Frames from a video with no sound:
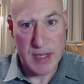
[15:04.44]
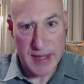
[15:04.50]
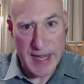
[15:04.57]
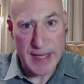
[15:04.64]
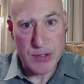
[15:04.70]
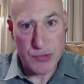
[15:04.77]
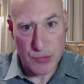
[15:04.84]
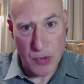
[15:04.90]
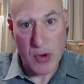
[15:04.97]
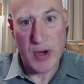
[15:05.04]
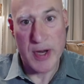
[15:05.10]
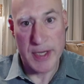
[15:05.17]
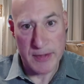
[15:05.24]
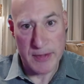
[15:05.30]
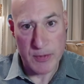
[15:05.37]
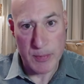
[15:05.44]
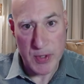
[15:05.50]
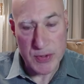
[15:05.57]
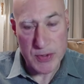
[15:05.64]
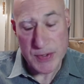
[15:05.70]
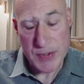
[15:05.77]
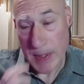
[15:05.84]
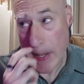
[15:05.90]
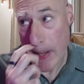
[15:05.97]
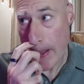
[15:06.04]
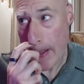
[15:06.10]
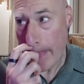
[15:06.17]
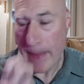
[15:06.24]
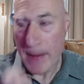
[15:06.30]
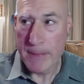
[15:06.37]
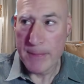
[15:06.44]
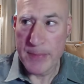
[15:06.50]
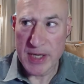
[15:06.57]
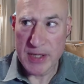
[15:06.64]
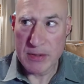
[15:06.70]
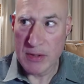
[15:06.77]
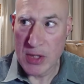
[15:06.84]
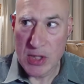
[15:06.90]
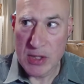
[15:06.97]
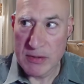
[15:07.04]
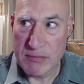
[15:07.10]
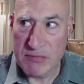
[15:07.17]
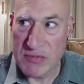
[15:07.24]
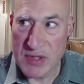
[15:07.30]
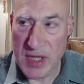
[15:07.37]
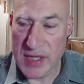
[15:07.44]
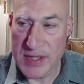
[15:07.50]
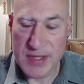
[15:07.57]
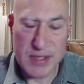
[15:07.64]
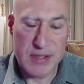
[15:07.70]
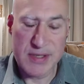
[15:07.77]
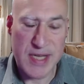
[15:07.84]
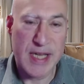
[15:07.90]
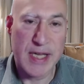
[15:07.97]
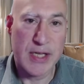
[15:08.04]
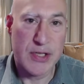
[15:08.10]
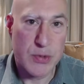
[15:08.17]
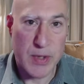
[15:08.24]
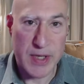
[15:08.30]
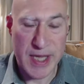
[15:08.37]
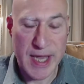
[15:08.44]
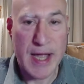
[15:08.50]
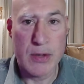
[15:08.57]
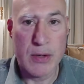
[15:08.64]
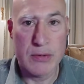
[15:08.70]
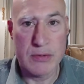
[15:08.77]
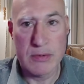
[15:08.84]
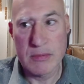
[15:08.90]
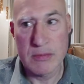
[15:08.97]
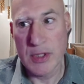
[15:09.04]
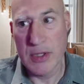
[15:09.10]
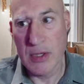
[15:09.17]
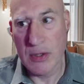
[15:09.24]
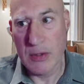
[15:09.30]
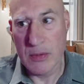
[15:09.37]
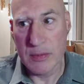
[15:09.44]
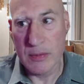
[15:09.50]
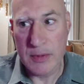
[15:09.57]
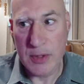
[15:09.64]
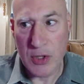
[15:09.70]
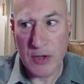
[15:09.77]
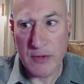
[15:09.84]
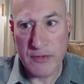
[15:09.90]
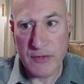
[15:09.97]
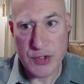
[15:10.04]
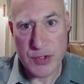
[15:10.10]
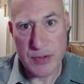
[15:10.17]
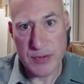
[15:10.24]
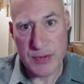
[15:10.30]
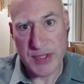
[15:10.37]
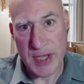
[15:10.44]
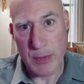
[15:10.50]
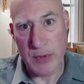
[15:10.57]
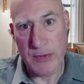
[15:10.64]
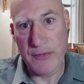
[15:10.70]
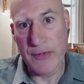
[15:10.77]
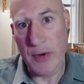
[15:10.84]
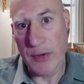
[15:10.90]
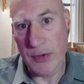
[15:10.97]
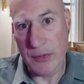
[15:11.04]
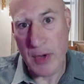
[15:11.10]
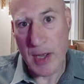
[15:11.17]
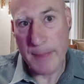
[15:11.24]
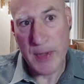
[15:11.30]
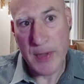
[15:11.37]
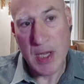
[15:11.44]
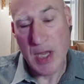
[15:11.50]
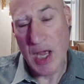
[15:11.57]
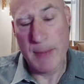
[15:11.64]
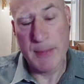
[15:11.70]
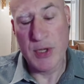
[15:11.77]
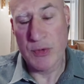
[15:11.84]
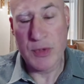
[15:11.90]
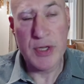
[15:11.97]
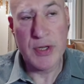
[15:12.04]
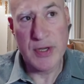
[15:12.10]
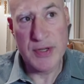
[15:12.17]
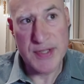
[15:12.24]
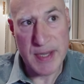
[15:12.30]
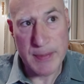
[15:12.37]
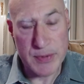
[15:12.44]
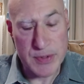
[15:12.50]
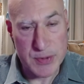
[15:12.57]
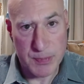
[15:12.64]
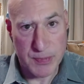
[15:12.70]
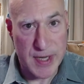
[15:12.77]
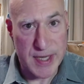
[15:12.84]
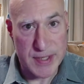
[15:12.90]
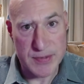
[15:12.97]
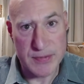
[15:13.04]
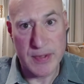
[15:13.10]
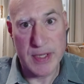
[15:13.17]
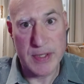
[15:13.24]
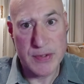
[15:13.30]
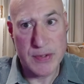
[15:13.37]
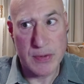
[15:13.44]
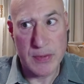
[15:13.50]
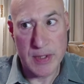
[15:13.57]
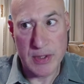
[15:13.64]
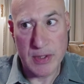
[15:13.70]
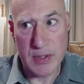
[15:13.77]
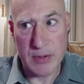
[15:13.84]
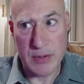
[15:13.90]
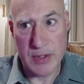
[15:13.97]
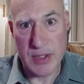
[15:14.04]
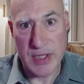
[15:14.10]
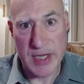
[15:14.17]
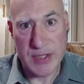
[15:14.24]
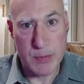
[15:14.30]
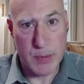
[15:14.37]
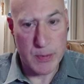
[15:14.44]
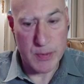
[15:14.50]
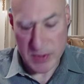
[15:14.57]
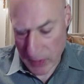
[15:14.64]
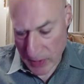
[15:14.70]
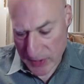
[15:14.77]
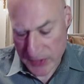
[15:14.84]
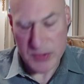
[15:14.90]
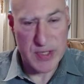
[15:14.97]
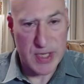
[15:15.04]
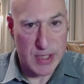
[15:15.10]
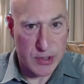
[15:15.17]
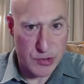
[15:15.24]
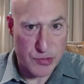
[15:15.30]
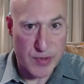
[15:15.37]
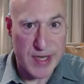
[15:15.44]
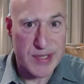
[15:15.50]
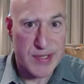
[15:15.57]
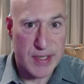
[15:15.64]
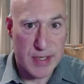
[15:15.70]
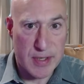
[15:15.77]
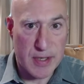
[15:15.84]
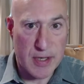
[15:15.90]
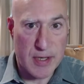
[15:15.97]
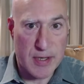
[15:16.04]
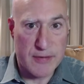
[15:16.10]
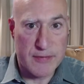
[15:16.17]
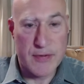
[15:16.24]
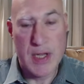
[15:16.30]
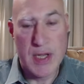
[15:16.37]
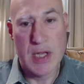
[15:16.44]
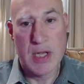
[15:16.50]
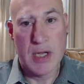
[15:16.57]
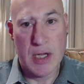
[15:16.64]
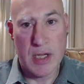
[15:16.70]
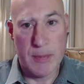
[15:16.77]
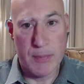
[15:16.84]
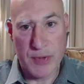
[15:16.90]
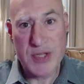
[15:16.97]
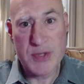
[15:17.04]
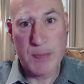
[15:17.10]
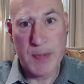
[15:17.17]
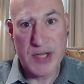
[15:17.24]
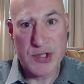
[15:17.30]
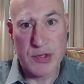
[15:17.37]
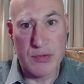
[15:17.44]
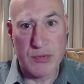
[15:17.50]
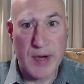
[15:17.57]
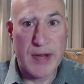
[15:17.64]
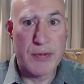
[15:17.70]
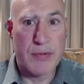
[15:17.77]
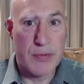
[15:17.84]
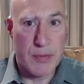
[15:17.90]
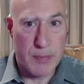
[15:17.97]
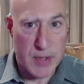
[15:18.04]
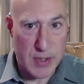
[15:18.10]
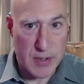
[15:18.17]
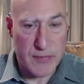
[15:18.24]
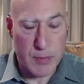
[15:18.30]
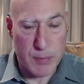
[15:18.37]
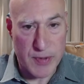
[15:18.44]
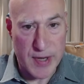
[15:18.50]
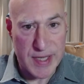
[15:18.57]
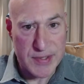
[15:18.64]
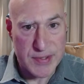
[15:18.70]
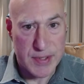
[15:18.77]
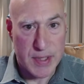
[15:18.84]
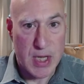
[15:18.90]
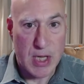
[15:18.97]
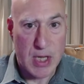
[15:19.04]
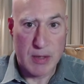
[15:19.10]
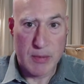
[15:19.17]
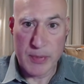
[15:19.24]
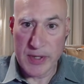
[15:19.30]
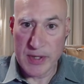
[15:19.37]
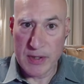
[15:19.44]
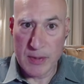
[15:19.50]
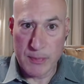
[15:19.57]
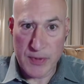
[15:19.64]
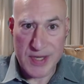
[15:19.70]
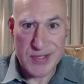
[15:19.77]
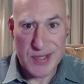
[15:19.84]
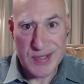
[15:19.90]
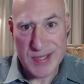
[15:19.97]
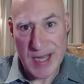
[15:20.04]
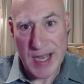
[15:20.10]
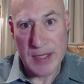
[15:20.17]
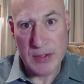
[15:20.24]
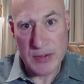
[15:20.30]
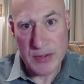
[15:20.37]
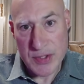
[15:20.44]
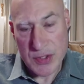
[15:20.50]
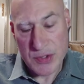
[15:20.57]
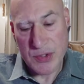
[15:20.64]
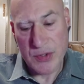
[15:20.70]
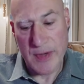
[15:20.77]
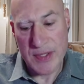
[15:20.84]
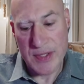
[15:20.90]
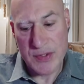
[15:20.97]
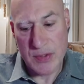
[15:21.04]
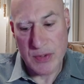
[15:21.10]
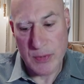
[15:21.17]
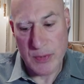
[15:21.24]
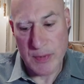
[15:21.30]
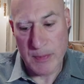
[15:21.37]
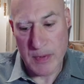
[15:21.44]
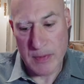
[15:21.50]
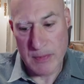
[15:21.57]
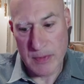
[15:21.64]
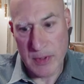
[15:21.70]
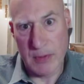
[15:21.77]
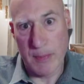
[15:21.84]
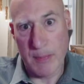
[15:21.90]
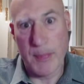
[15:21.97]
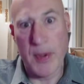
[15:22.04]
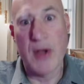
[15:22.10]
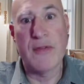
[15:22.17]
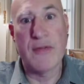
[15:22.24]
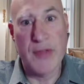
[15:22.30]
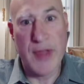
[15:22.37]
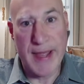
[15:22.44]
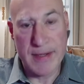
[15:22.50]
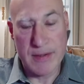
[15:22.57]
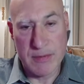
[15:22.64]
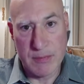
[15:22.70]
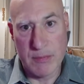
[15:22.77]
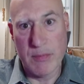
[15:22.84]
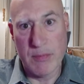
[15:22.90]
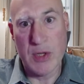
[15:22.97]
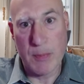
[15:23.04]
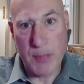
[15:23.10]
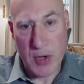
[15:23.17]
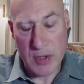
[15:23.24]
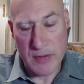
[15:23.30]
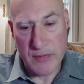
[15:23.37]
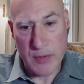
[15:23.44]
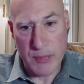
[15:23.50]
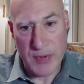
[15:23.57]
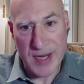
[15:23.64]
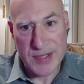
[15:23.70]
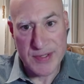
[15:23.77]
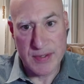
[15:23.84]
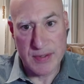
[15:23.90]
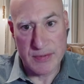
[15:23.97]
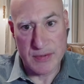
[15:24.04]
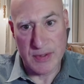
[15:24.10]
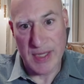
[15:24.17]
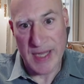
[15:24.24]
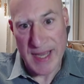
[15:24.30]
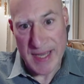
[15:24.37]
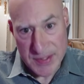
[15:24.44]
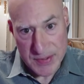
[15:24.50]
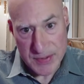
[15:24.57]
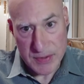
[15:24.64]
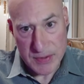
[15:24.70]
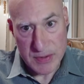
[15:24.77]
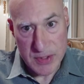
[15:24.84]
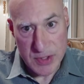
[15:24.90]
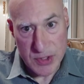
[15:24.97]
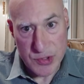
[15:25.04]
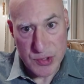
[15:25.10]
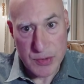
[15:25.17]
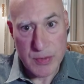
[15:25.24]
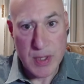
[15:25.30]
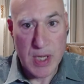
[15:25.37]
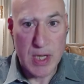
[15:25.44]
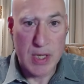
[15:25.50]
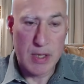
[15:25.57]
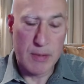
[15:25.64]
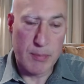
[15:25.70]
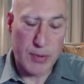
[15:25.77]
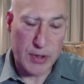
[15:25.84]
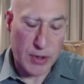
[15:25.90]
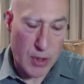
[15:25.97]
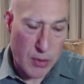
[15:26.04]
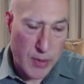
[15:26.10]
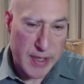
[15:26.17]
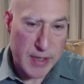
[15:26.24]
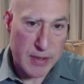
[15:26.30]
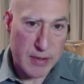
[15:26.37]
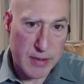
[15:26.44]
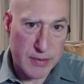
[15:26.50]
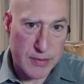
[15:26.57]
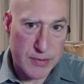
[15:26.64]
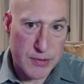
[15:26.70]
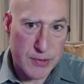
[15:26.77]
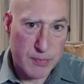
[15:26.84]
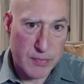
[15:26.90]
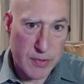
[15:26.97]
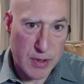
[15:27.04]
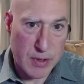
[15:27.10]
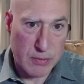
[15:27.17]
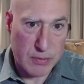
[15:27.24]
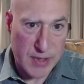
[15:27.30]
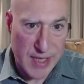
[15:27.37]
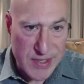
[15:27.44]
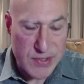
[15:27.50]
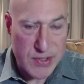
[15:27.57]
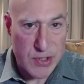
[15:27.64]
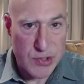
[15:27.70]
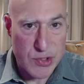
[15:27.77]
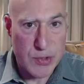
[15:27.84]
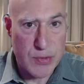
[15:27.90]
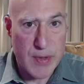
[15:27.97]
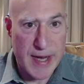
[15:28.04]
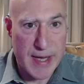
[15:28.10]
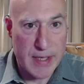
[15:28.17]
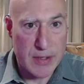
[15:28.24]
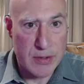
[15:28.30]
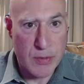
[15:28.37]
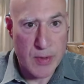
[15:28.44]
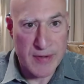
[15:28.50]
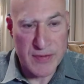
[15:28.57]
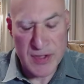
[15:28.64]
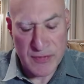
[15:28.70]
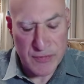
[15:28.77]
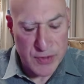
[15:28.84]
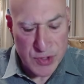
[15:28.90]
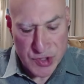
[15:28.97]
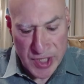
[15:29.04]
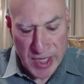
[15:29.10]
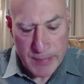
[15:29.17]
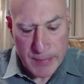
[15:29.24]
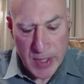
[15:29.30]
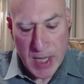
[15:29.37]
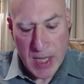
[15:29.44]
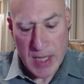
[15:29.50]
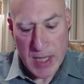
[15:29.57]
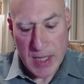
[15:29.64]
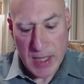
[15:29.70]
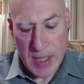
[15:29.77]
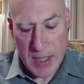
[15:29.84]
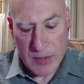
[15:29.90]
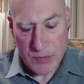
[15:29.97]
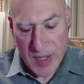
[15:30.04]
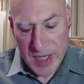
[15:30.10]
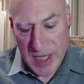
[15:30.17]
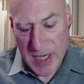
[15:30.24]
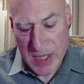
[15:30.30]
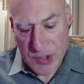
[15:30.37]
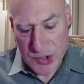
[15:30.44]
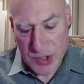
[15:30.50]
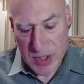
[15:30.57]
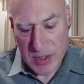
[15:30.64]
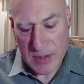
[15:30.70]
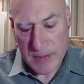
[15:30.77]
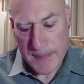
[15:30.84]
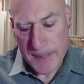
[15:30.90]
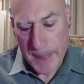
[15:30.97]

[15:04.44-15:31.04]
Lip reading: that drawing of a person. But it didn't take into account, curvatures that were further up. I mean, a really good example is breast, right? So in the early days, we would also take a tracing of a breast patient right through the middle of the breast, but the breast is conical tissue, right? So you would, above that middle part of the breast, there's less tissue. Below it, there's, less tissue, and you have a different shape. And radiation,